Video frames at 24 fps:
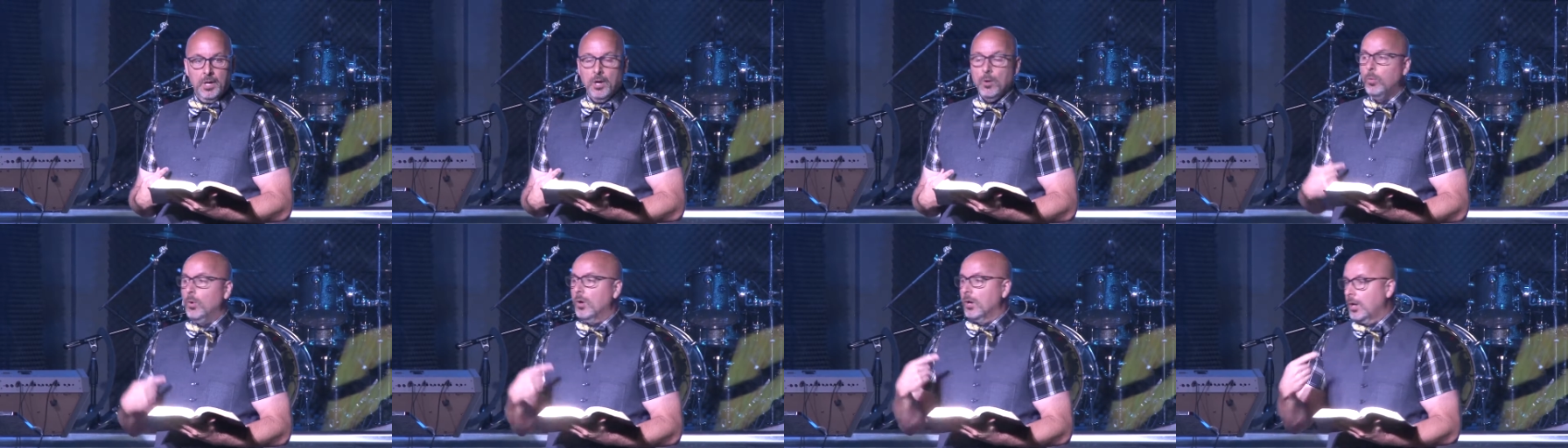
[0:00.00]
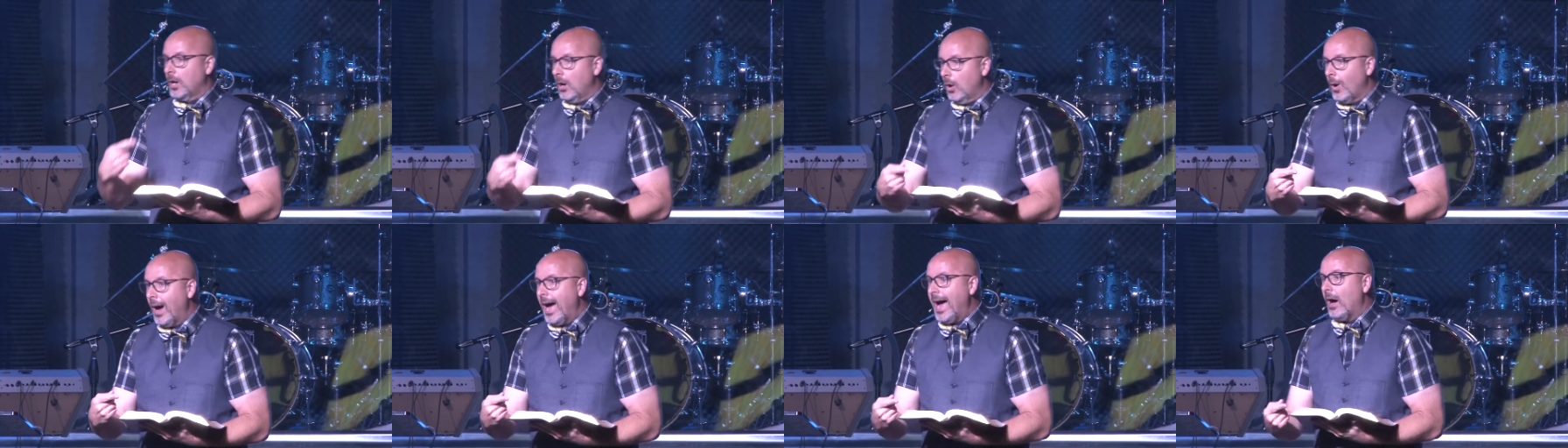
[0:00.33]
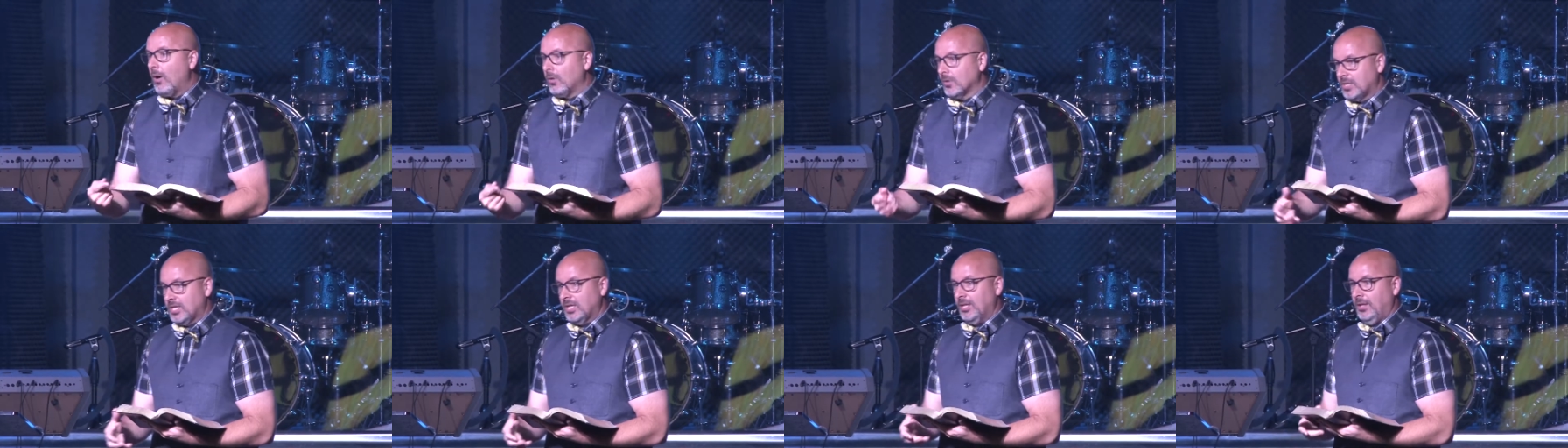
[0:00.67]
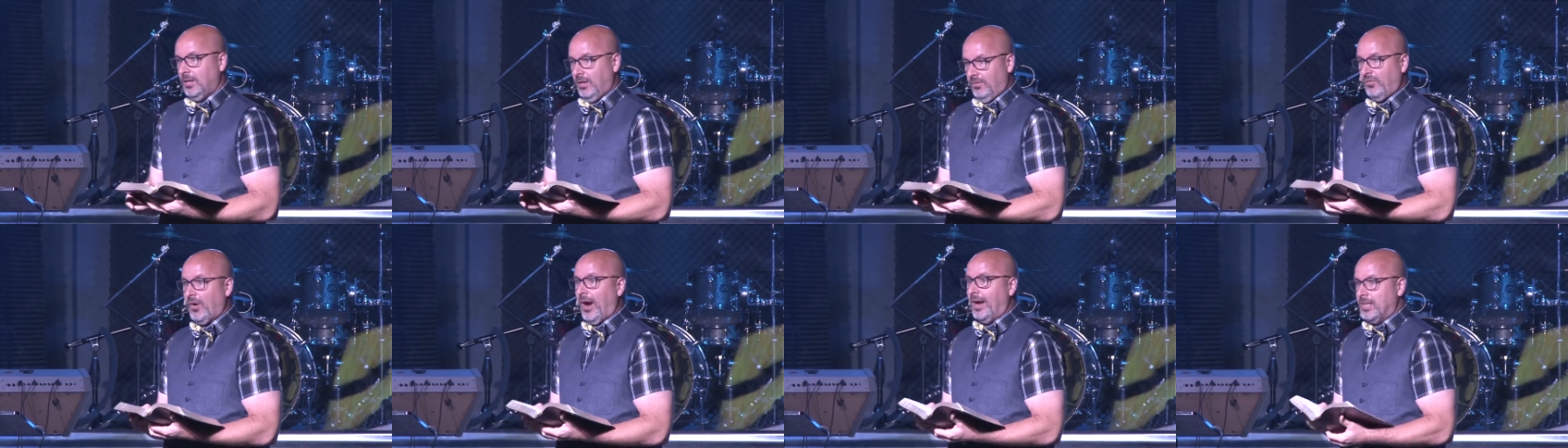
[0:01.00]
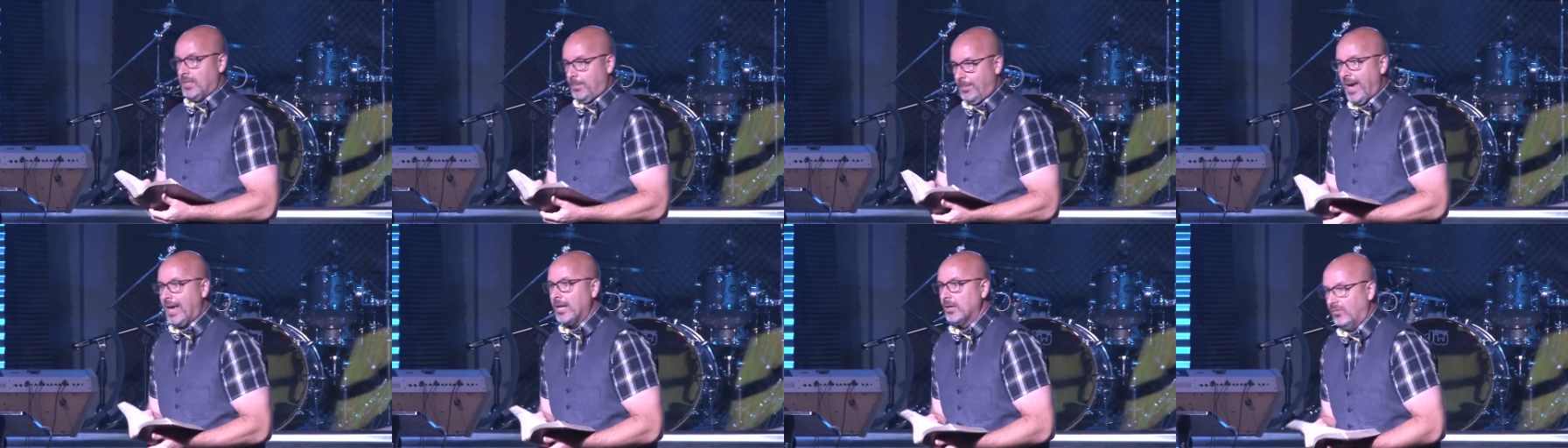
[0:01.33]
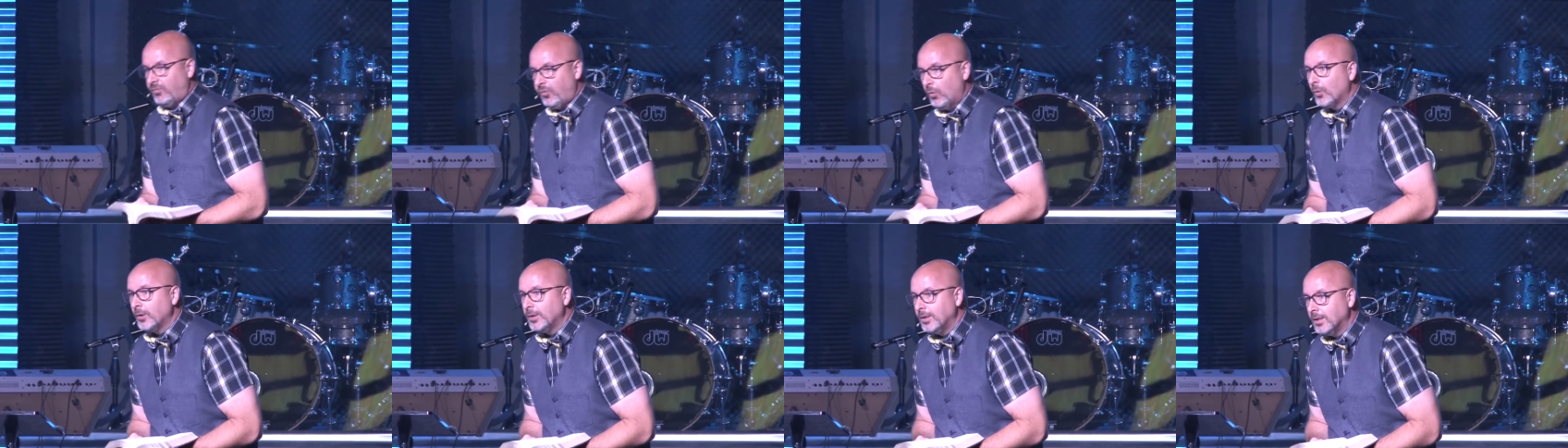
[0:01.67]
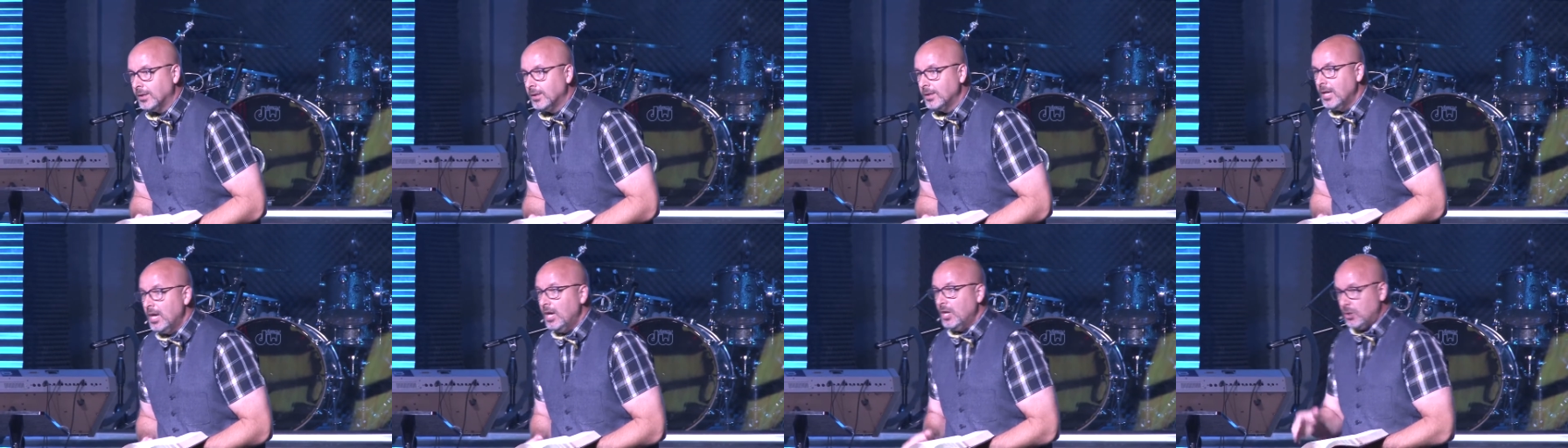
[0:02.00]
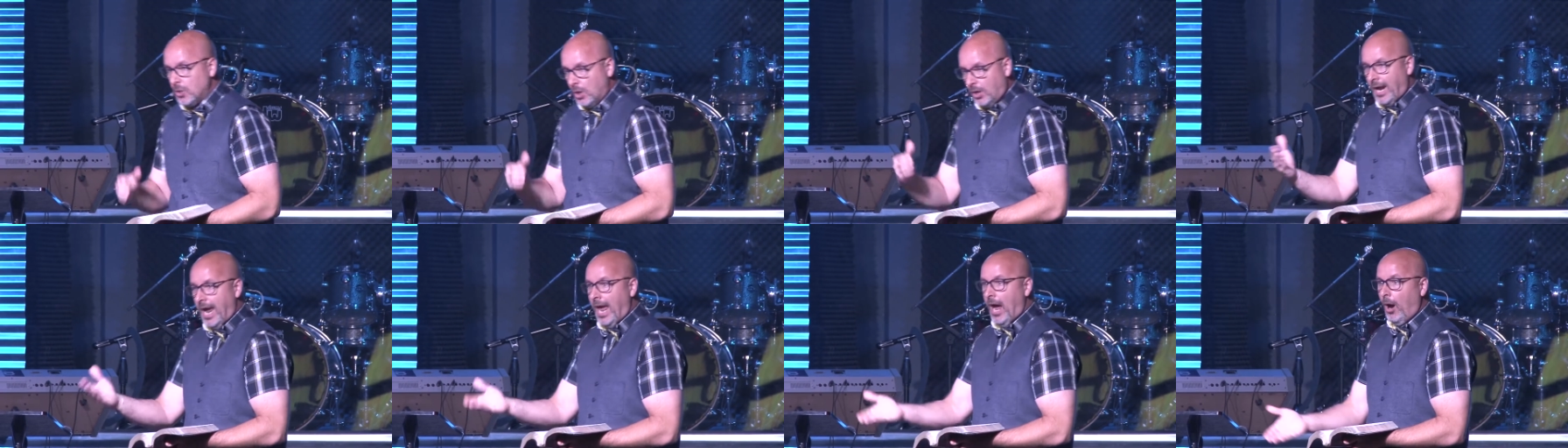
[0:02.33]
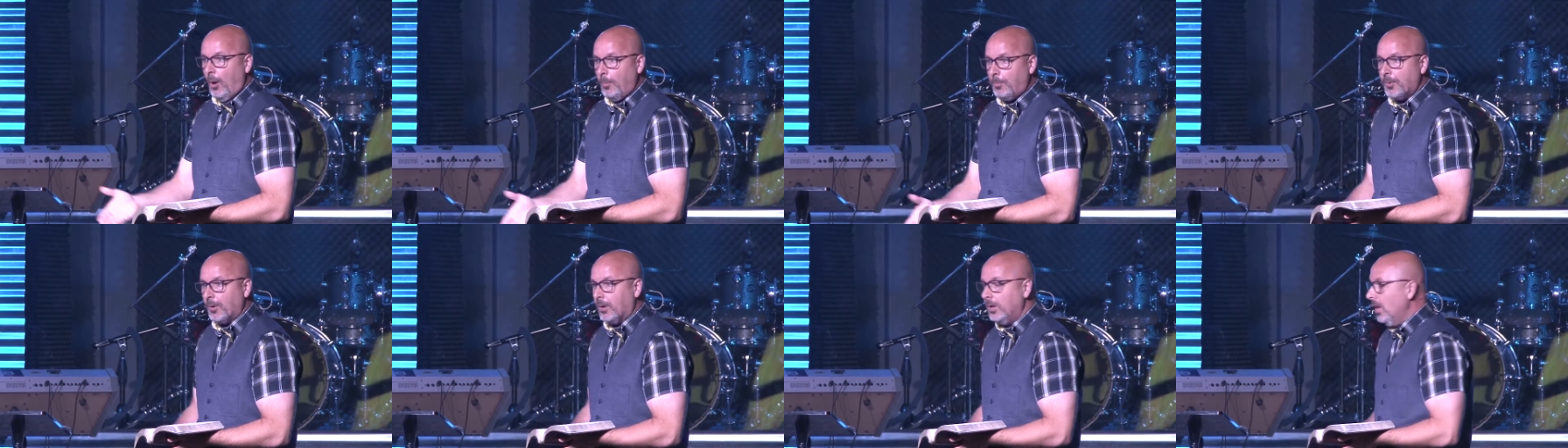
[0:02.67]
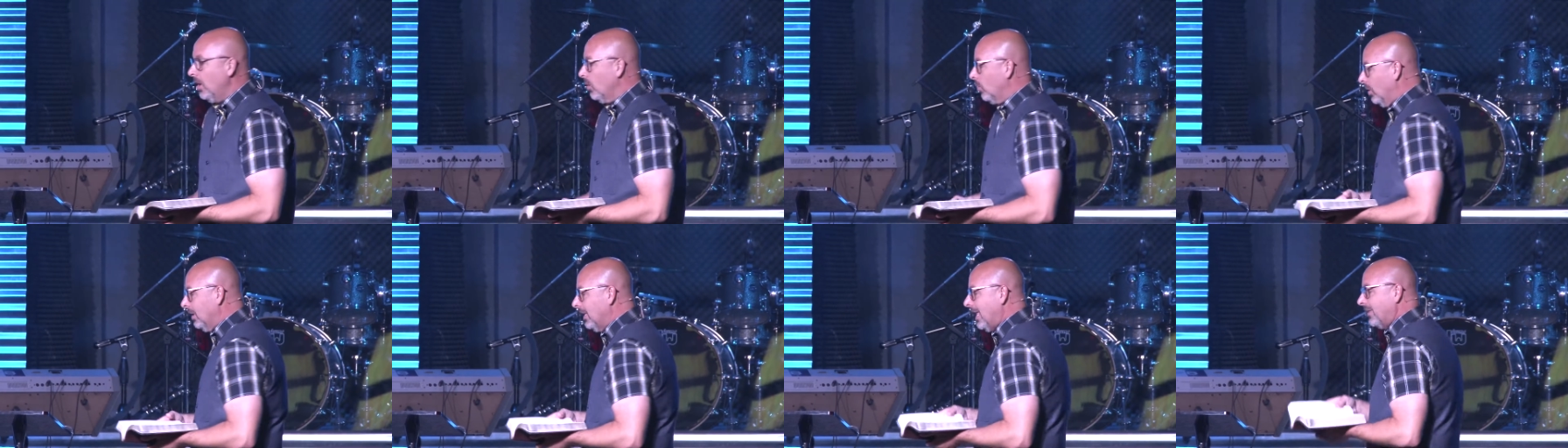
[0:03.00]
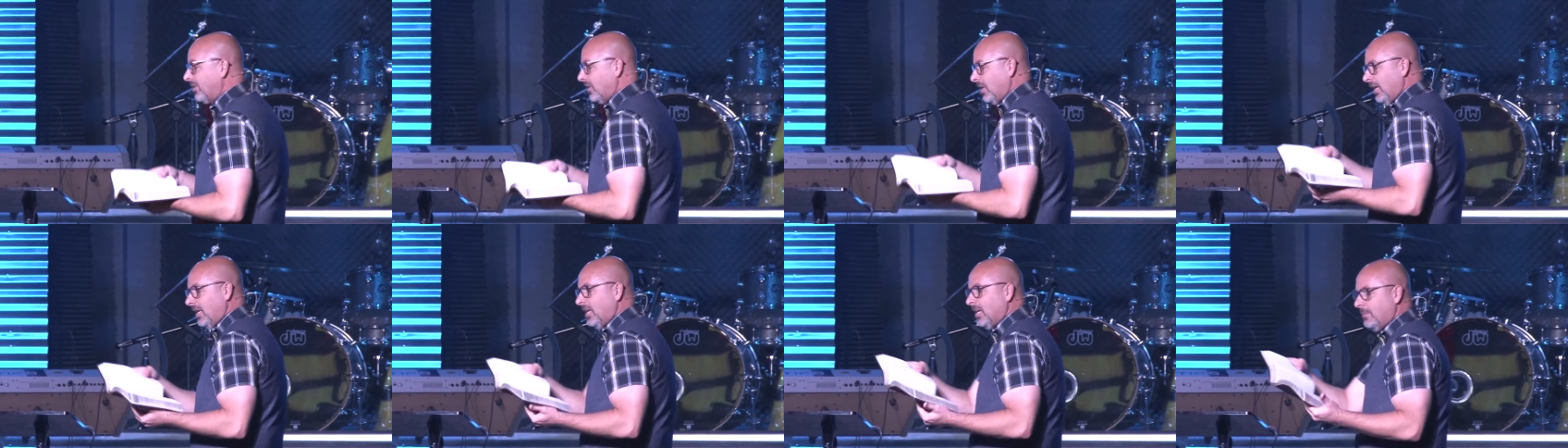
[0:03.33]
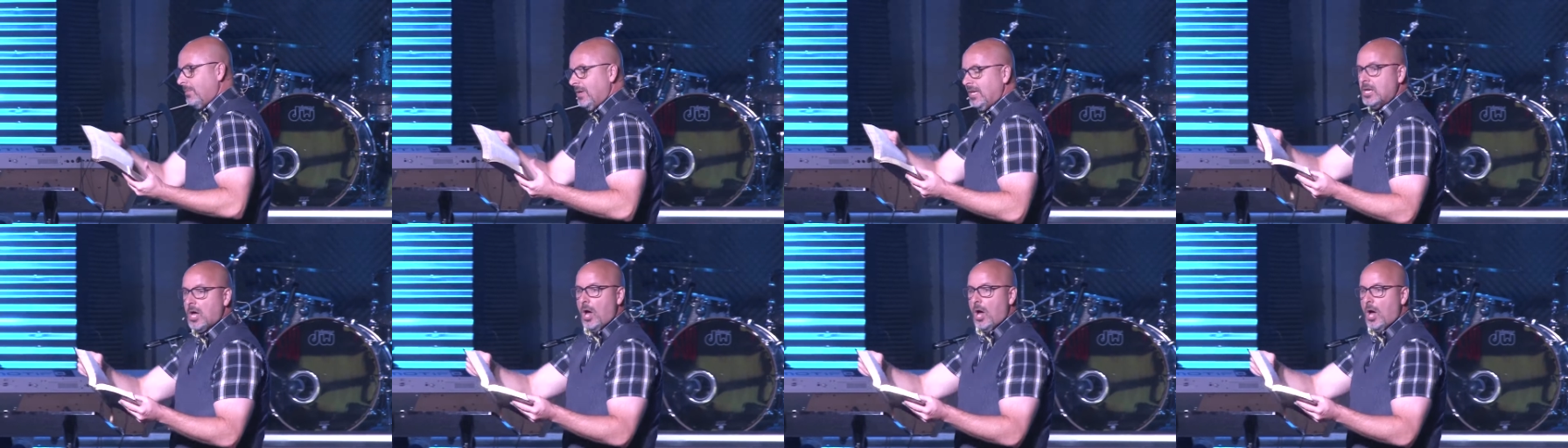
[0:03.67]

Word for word: will go out and fight the battle for you. Your helper will let the enemy